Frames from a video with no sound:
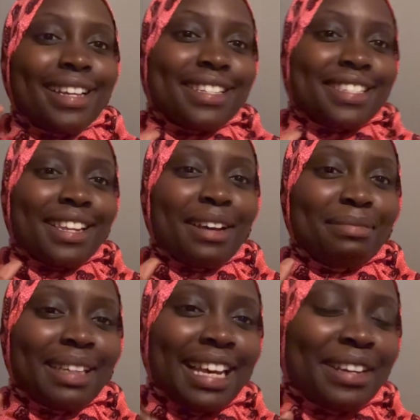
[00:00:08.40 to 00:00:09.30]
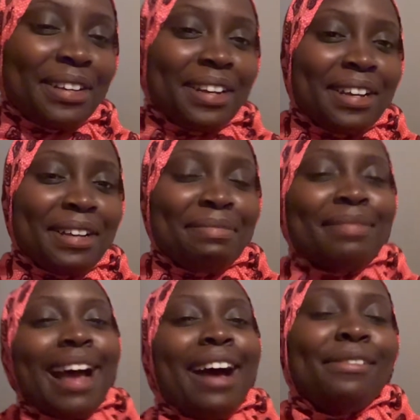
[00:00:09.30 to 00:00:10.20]
Assalamu
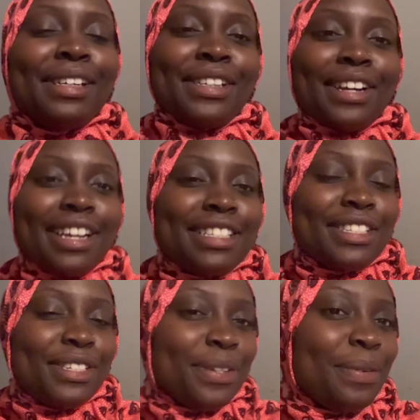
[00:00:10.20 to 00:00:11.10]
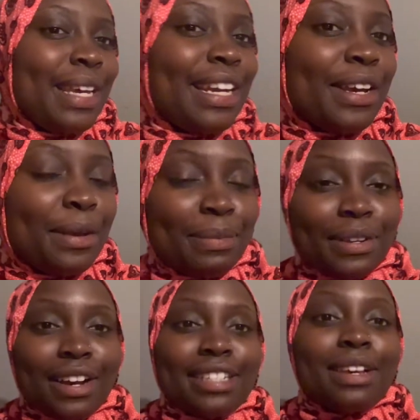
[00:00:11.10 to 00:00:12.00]
alaikum, how are you guys doing? I hope you
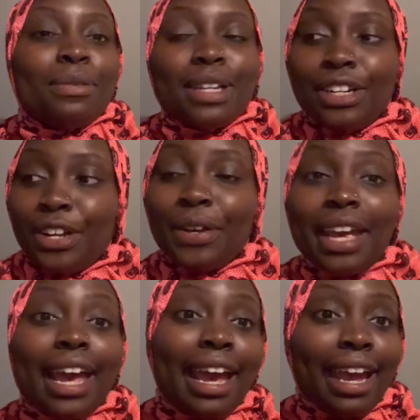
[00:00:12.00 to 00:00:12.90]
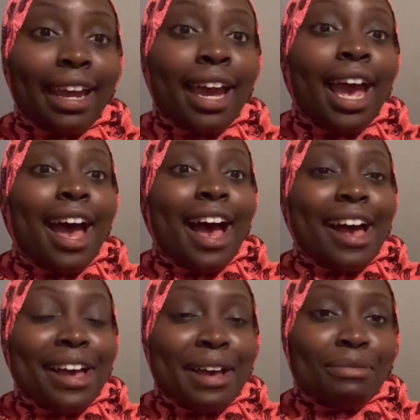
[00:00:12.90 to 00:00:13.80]
guys are well and okay.
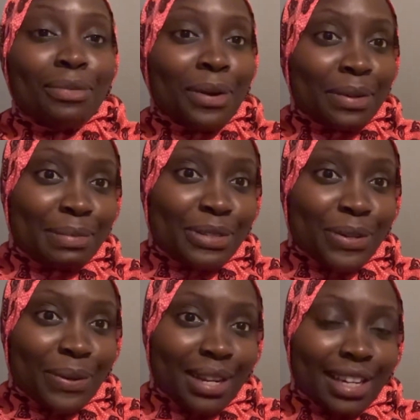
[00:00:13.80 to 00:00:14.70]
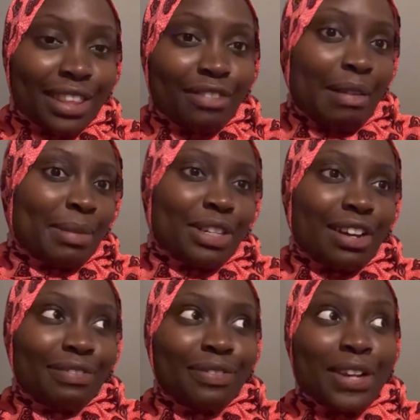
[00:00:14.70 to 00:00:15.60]
Welcome to another
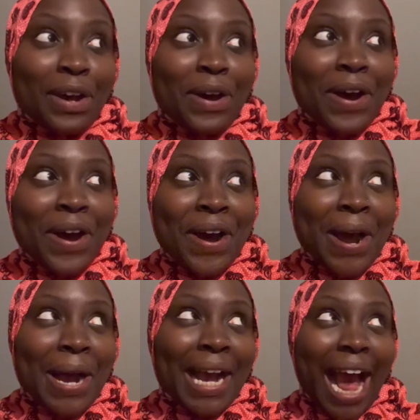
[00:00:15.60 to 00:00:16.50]
Ramadan vlog.